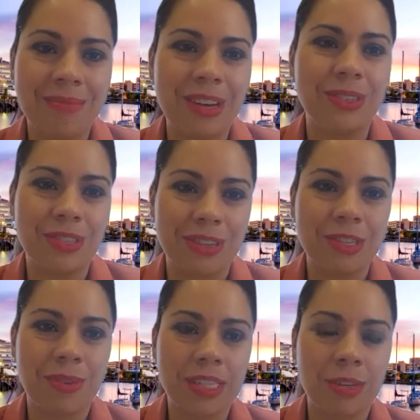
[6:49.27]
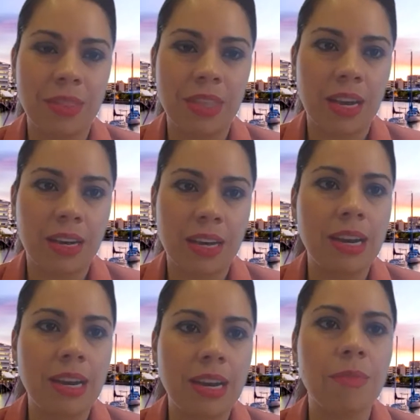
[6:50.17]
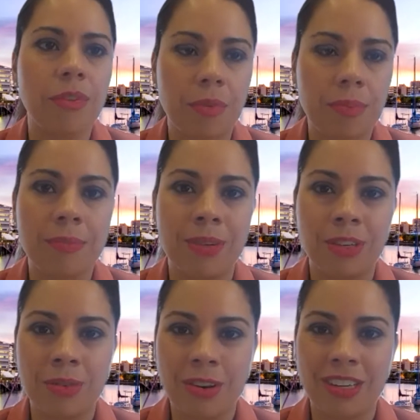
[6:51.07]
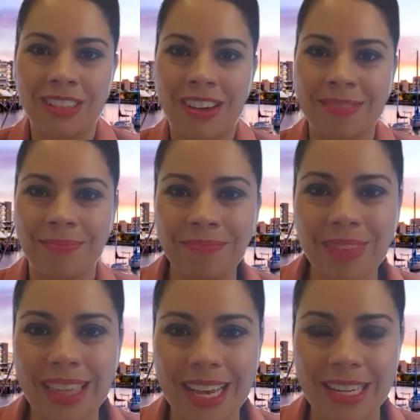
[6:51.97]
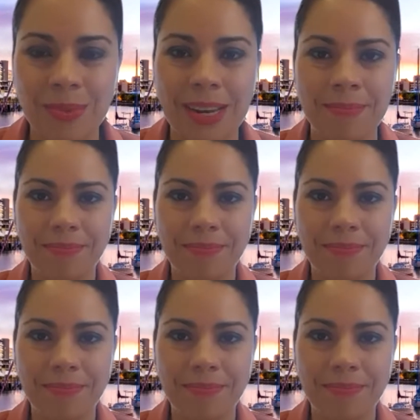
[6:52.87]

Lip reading: also interacting with a number of the people who are online. Thanks, Wade.